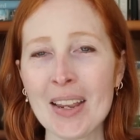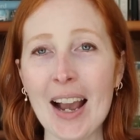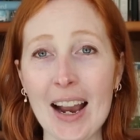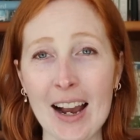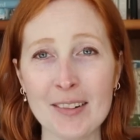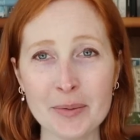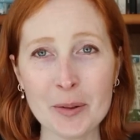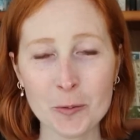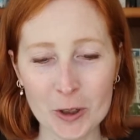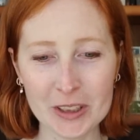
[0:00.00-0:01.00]
I have
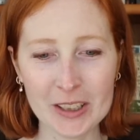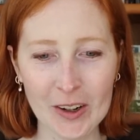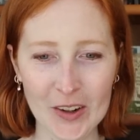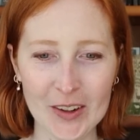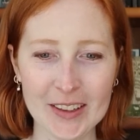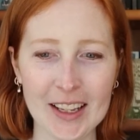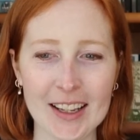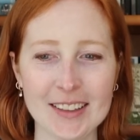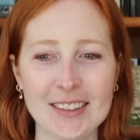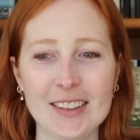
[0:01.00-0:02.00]
been working hard on
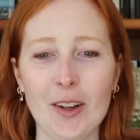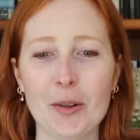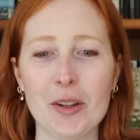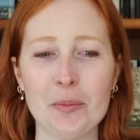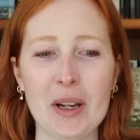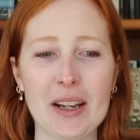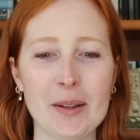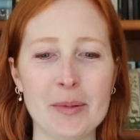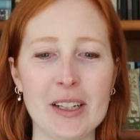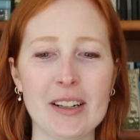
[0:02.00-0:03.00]
kits, so there may
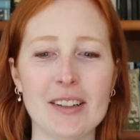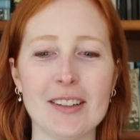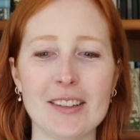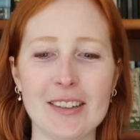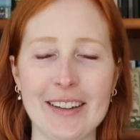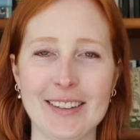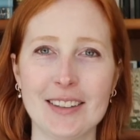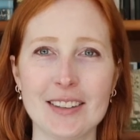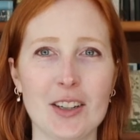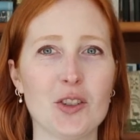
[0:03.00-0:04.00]
be a little
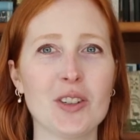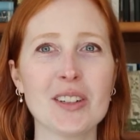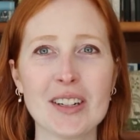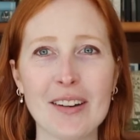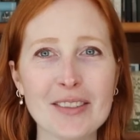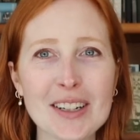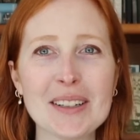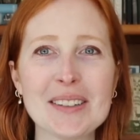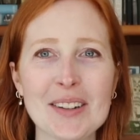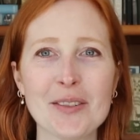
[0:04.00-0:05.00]
less stitching in
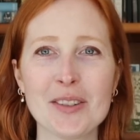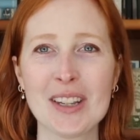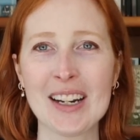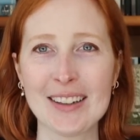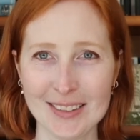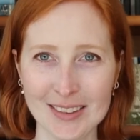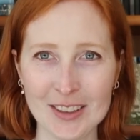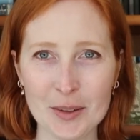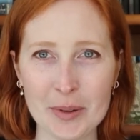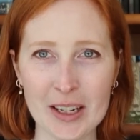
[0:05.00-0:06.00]
evidence over the next
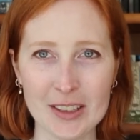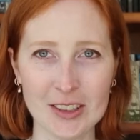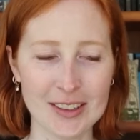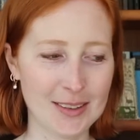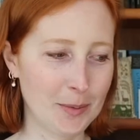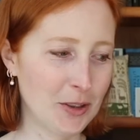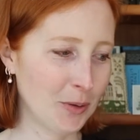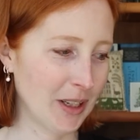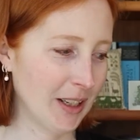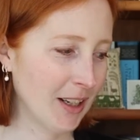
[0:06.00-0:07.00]
little bit, just
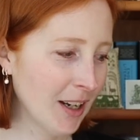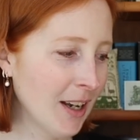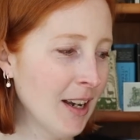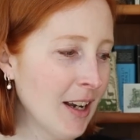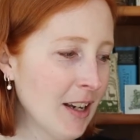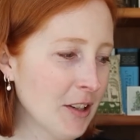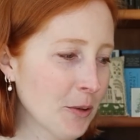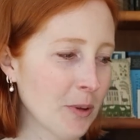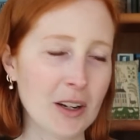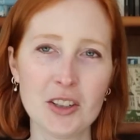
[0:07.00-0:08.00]
between the
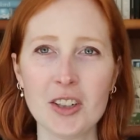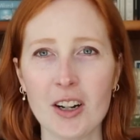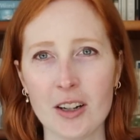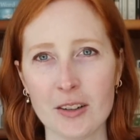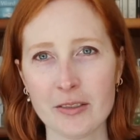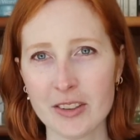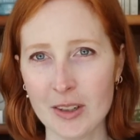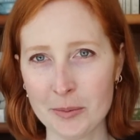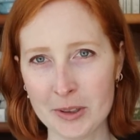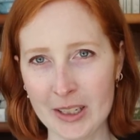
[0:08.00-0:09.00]
rush of
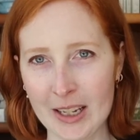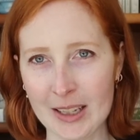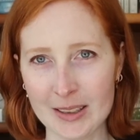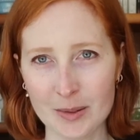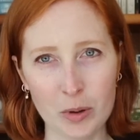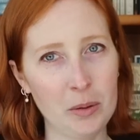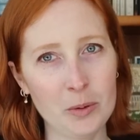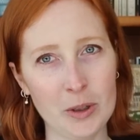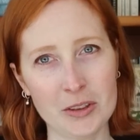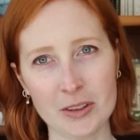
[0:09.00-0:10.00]
summer kits,
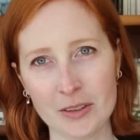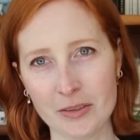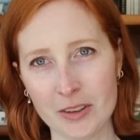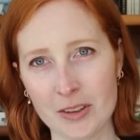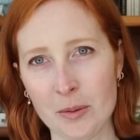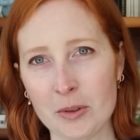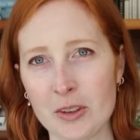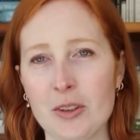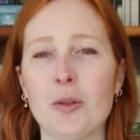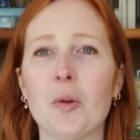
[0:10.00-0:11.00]
preparations for summer
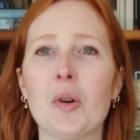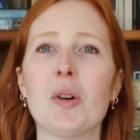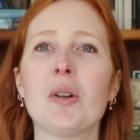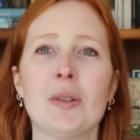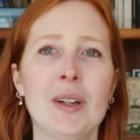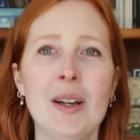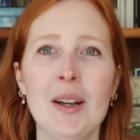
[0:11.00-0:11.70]
school.